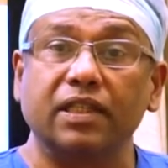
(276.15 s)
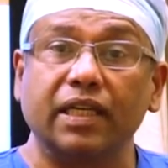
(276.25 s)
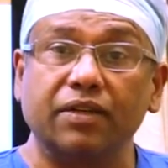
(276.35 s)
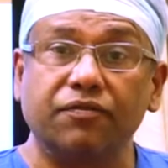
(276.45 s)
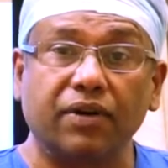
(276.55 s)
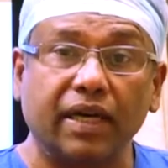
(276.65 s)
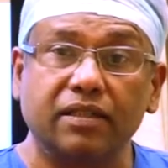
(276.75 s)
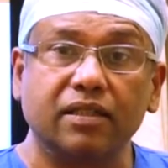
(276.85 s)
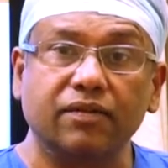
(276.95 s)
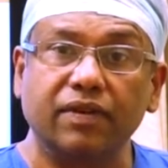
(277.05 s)
get
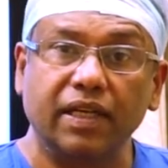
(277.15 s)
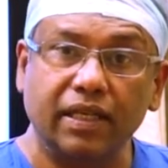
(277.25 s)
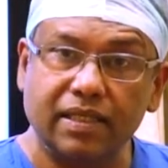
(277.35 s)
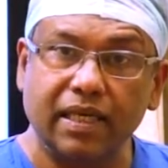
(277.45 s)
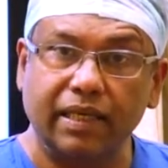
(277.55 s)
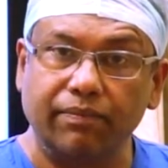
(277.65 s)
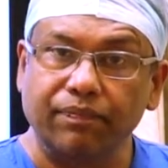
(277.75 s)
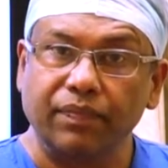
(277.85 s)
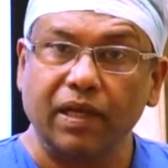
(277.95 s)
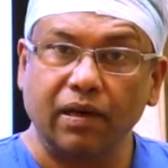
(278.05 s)
fractured very easily,
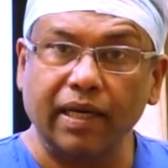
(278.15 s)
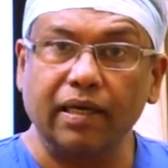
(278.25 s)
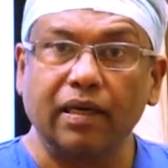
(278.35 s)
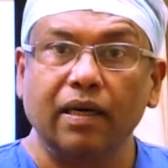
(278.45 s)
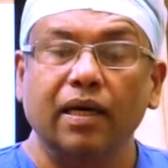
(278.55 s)
right?